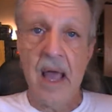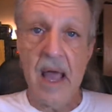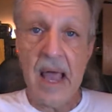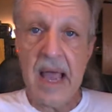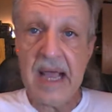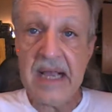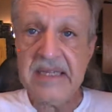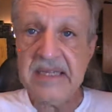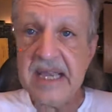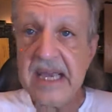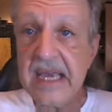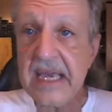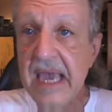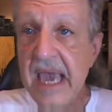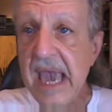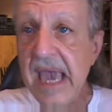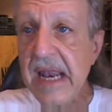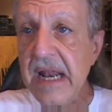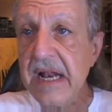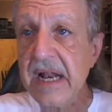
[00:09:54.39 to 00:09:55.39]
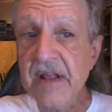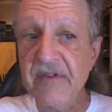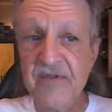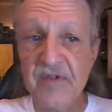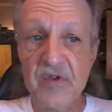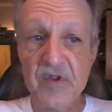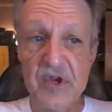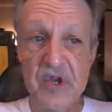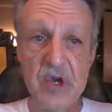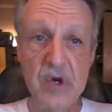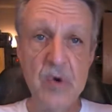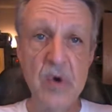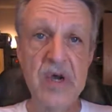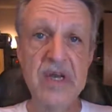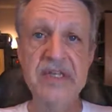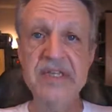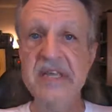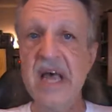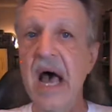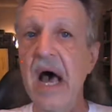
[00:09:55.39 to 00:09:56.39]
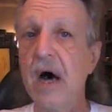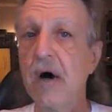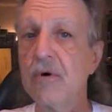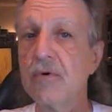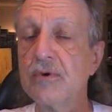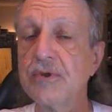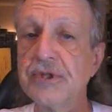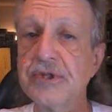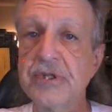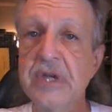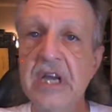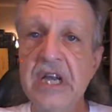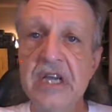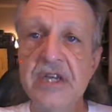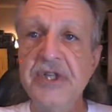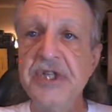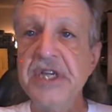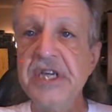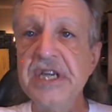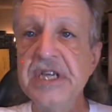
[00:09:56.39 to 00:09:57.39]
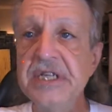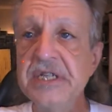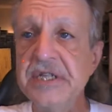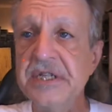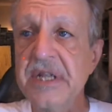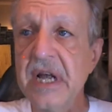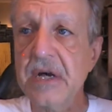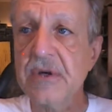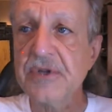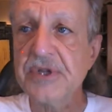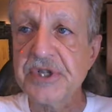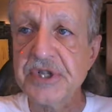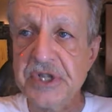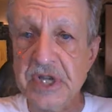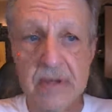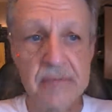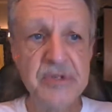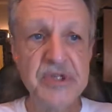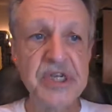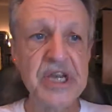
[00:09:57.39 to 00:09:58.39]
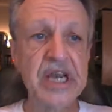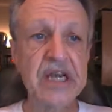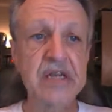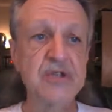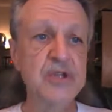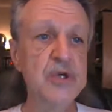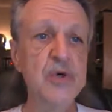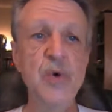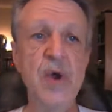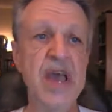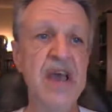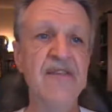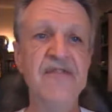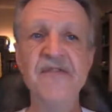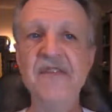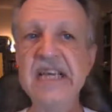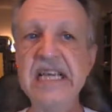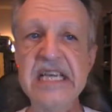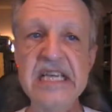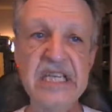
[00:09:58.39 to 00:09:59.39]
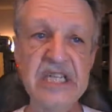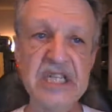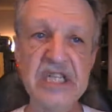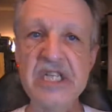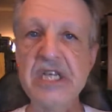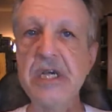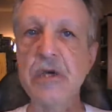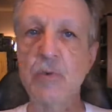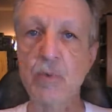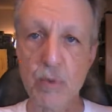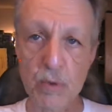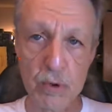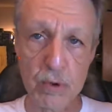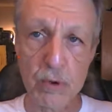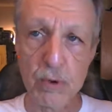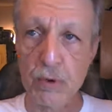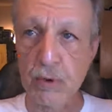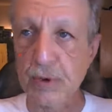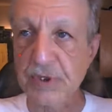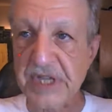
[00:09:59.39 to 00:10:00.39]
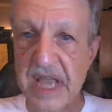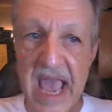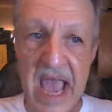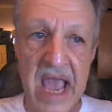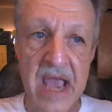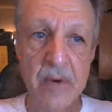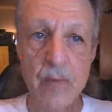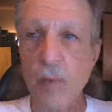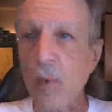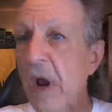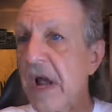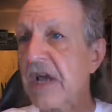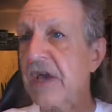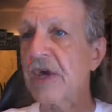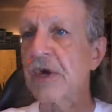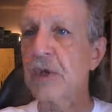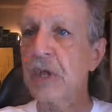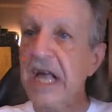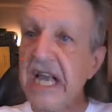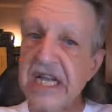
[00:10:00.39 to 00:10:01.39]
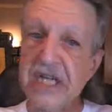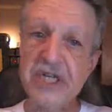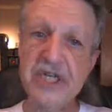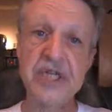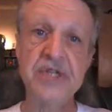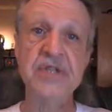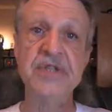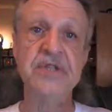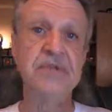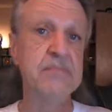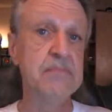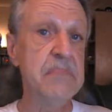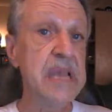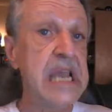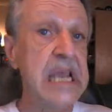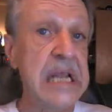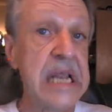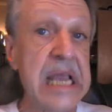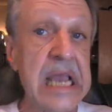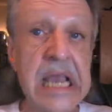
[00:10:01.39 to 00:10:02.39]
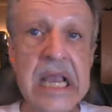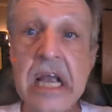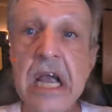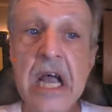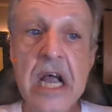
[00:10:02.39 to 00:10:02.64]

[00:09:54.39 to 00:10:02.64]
As a candidate for the U.S. House, she is now subject to FEC rules and regulations, meaning